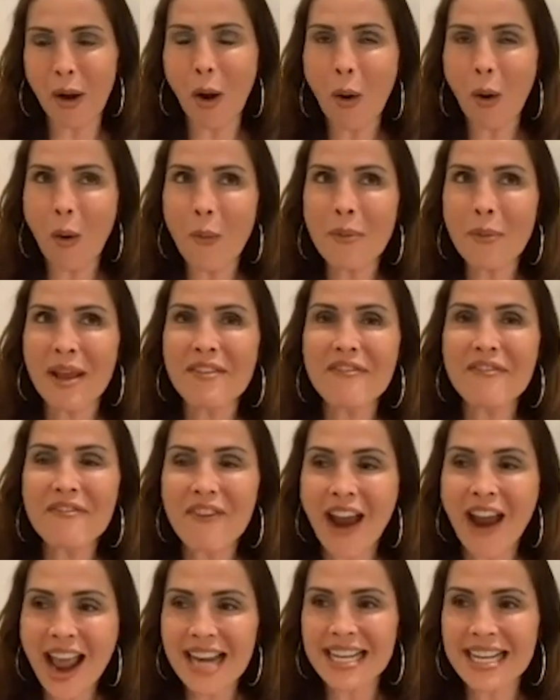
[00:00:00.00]
all my
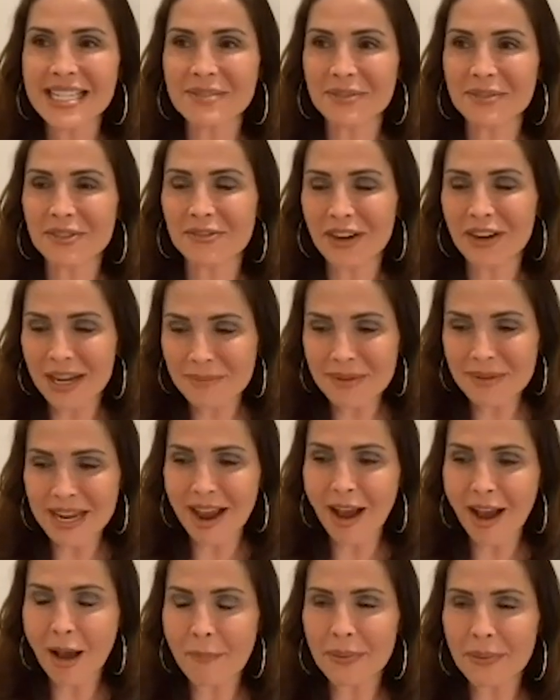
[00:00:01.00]
friends would ring me
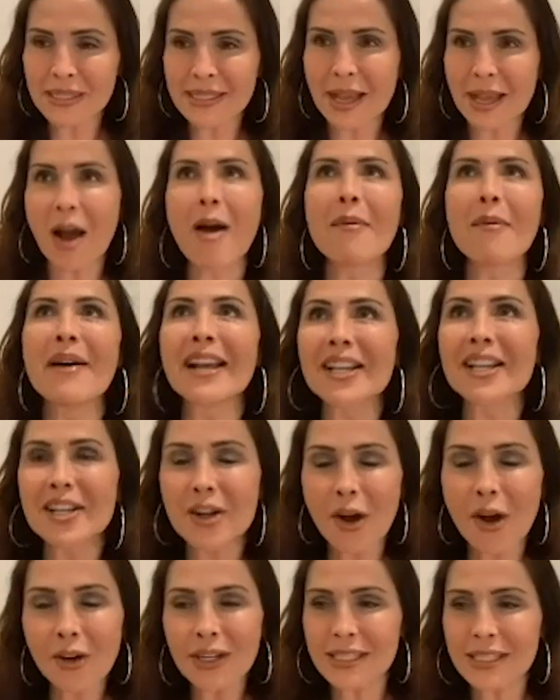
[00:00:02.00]
up and say, oh my
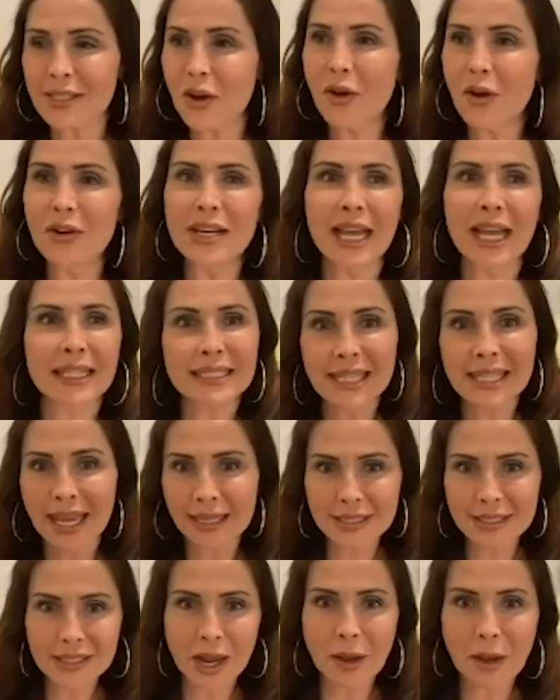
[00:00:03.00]
God, it's on like
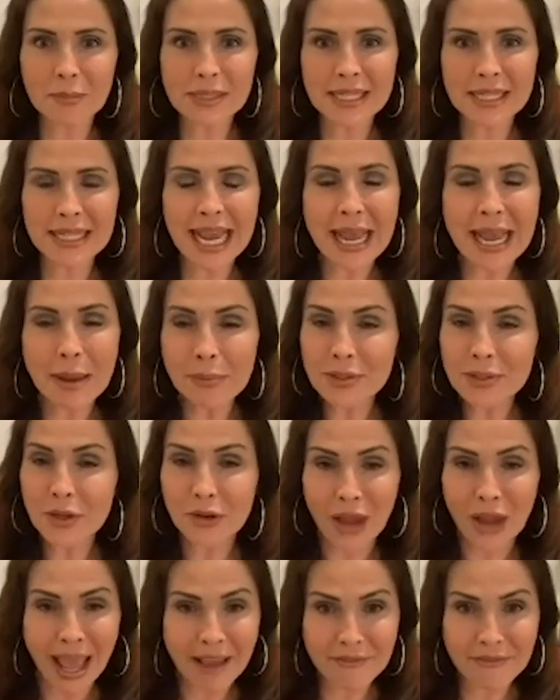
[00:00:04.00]
10 times a day. It was
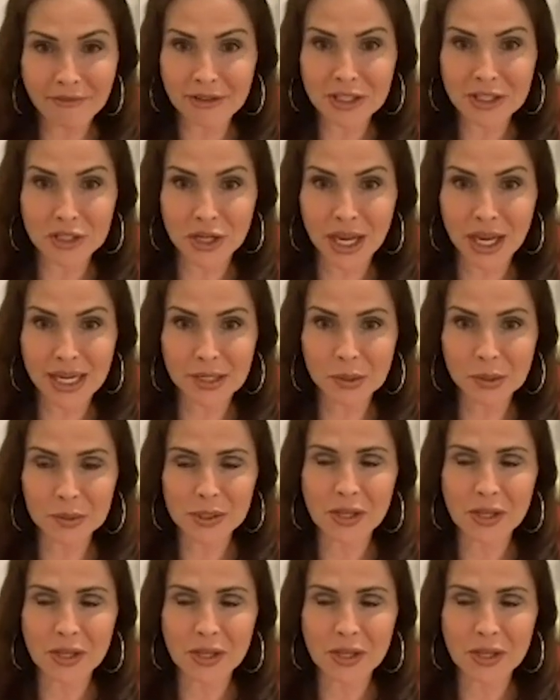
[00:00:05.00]
on every channel.